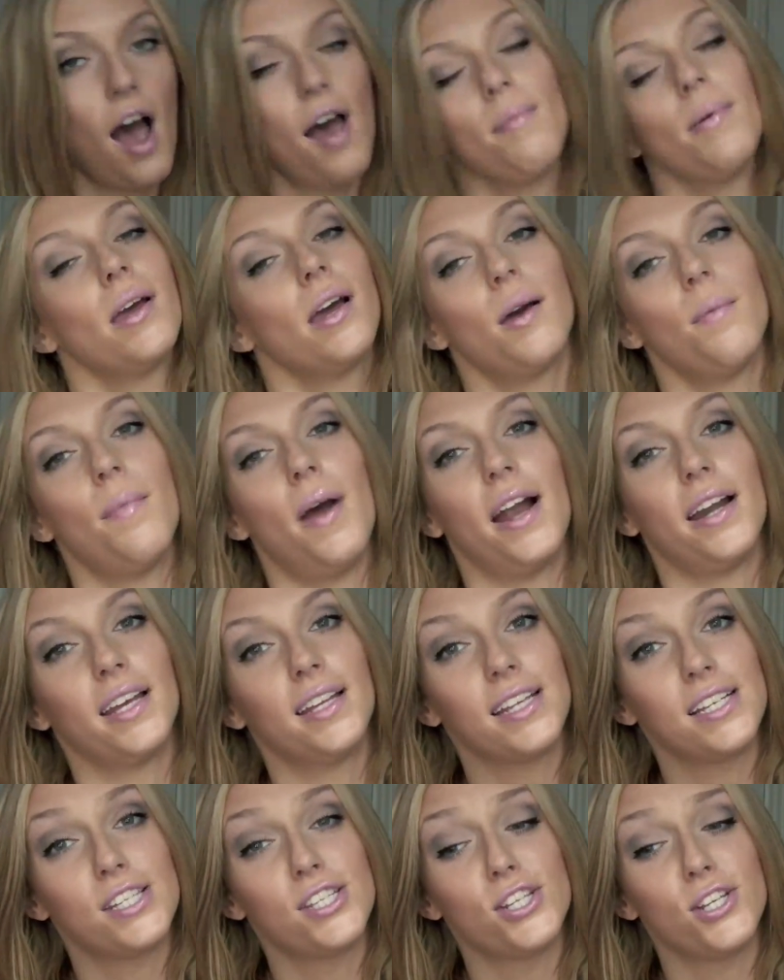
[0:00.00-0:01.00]
I've been
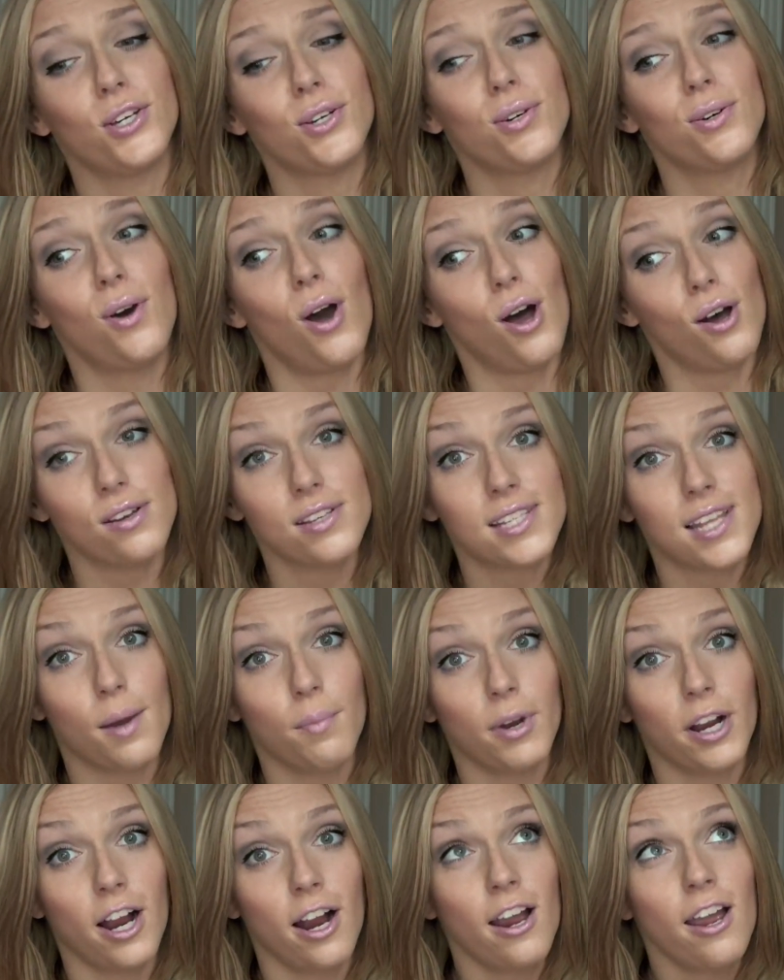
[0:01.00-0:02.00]
combining these two all
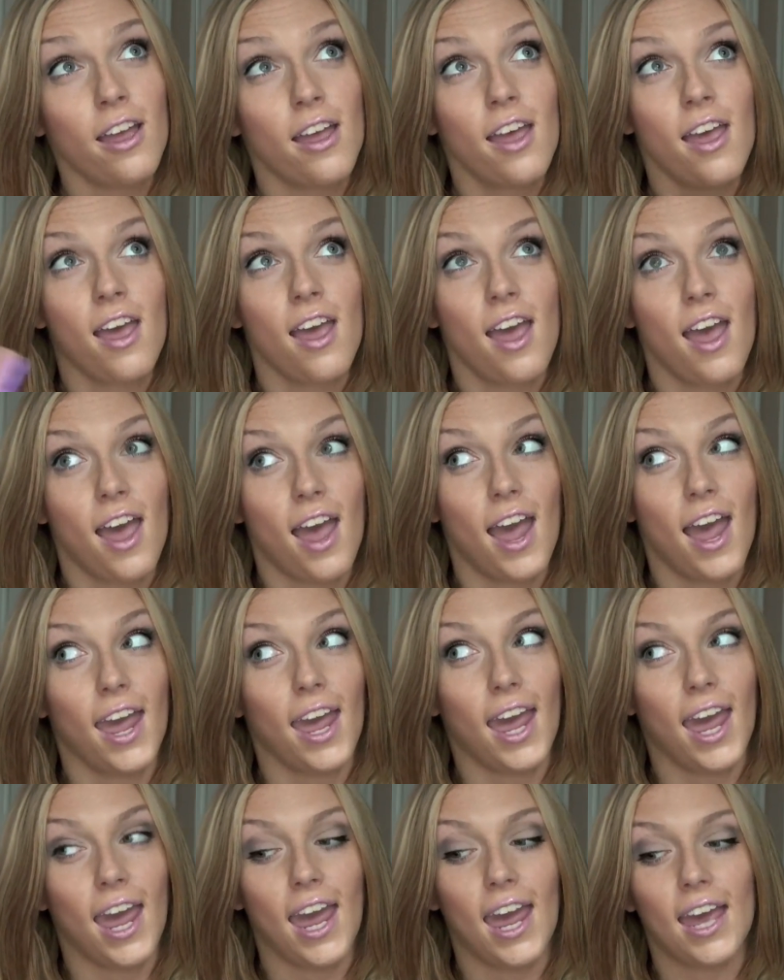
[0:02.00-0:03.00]
summer
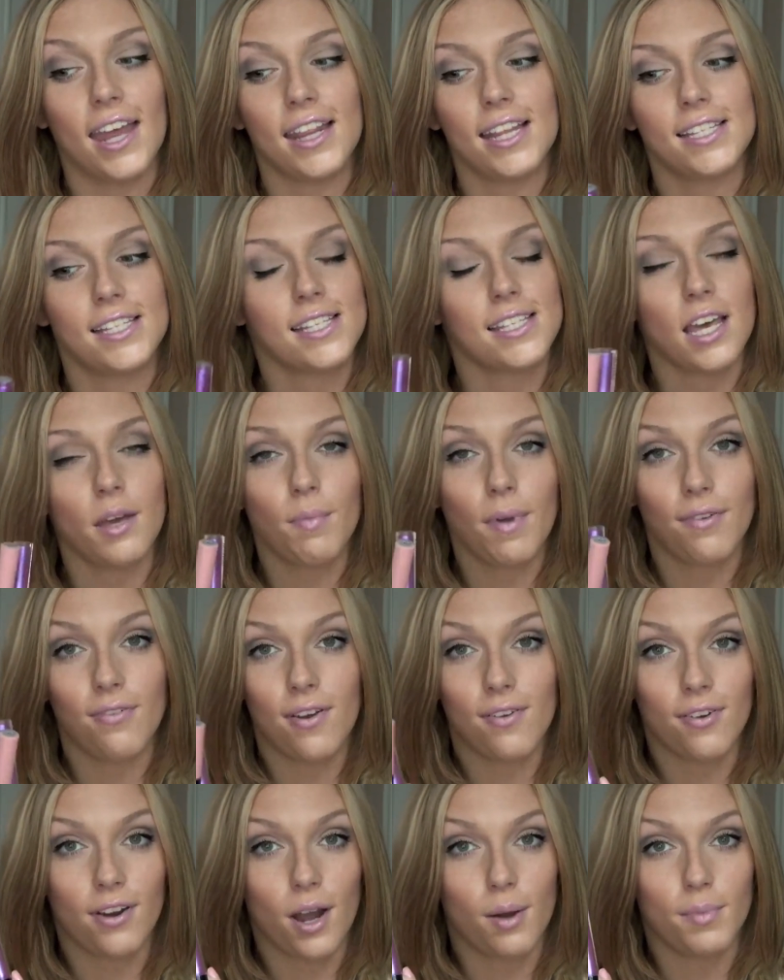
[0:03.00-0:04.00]
and this is like my
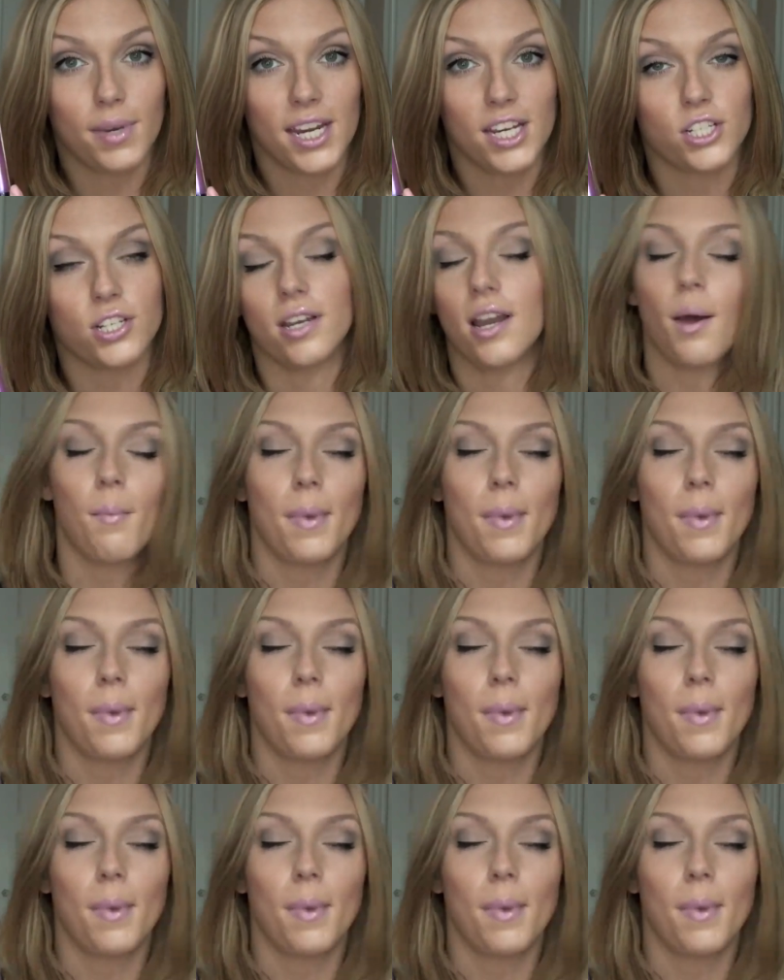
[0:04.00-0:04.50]
favorite combination.